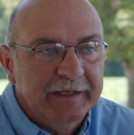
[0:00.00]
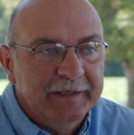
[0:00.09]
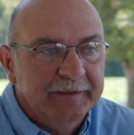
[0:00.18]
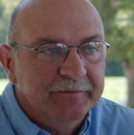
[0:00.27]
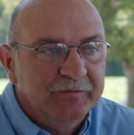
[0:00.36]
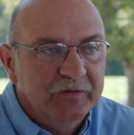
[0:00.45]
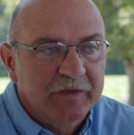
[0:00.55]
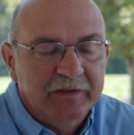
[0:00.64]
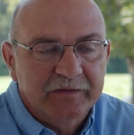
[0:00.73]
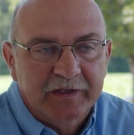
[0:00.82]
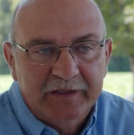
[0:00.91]
A few
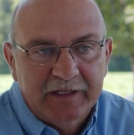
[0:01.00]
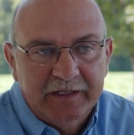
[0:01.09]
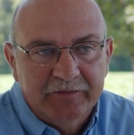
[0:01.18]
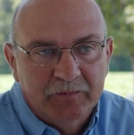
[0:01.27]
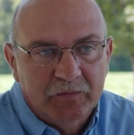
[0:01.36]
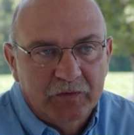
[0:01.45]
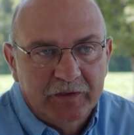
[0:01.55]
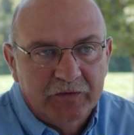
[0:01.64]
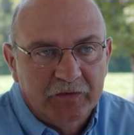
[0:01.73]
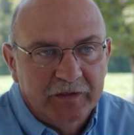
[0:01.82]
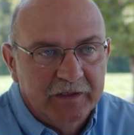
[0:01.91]
things like that every morning
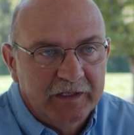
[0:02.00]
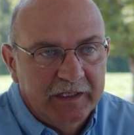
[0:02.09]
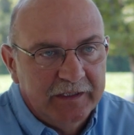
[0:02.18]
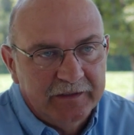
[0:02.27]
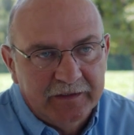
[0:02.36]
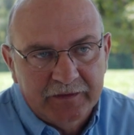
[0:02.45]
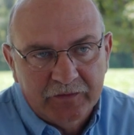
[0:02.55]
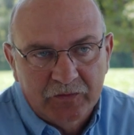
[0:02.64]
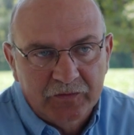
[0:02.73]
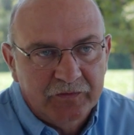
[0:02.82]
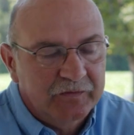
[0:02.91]
during the day, and then of
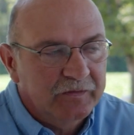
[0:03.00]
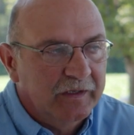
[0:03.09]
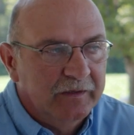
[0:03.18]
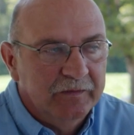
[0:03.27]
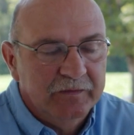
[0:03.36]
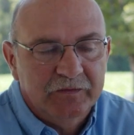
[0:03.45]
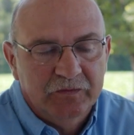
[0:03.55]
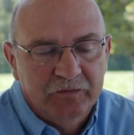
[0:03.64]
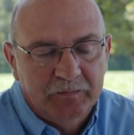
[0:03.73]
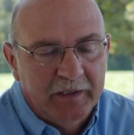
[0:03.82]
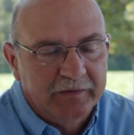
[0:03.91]
course as soon
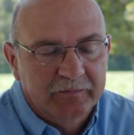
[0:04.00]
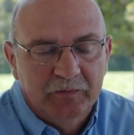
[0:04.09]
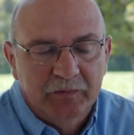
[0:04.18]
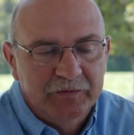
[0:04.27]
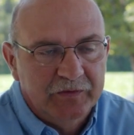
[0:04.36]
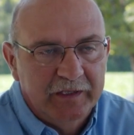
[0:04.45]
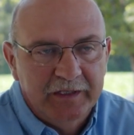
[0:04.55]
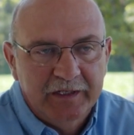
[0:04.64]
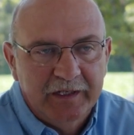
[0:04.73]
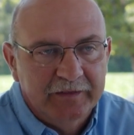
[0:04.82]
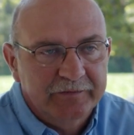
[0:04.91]
as possible we try to
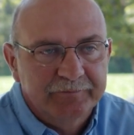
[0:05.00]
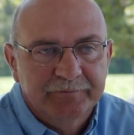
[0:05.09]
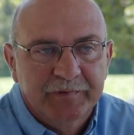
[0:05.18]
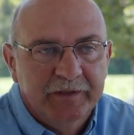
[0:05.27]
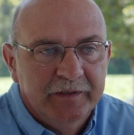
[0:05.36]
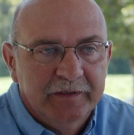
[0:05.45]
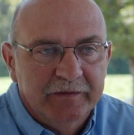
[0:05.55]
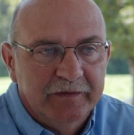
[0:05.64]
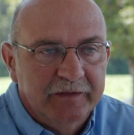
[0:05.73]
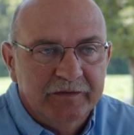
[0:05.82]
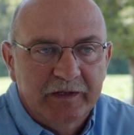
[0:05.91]
get out.
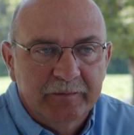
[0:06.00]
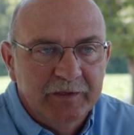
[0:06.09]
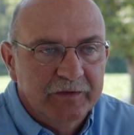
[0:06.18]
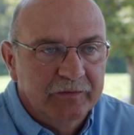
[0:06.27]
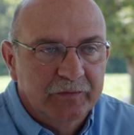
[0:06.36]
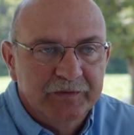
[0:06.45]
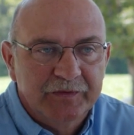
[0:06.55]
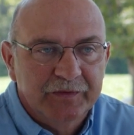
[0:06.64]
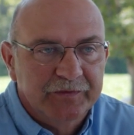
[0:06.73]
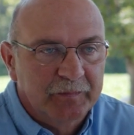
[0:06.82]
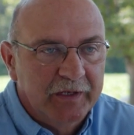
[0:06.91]
This time of year we're
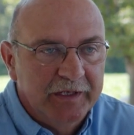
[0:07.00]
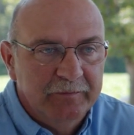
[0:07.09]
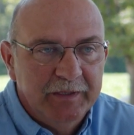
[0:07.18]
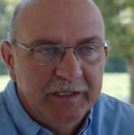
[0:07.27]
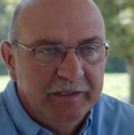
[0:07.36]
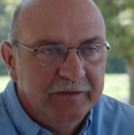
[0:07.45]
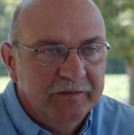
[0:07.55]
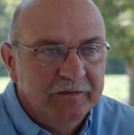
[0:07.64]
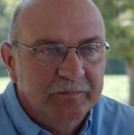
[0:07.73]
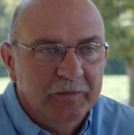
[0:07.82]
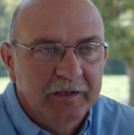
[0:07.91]
still spraying
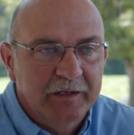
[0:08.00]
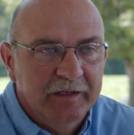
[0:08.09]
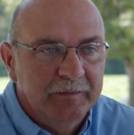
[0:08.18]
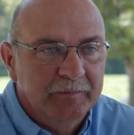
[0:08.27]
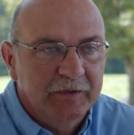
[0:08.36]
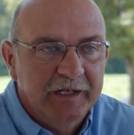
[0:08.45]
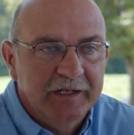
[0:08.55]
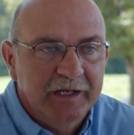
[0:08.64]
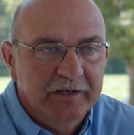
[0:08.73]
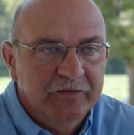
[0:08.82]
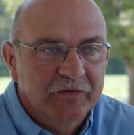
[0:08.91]
beans, putting
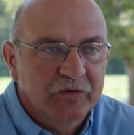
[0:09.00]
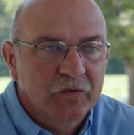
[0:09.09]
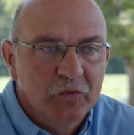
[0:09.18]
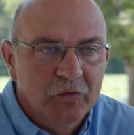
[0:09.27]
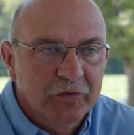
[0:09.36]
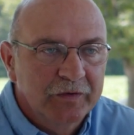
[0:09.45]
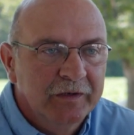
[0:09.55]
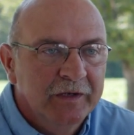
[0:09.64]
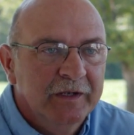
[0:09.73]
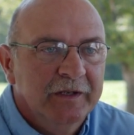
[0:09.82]
anhydrous on corn,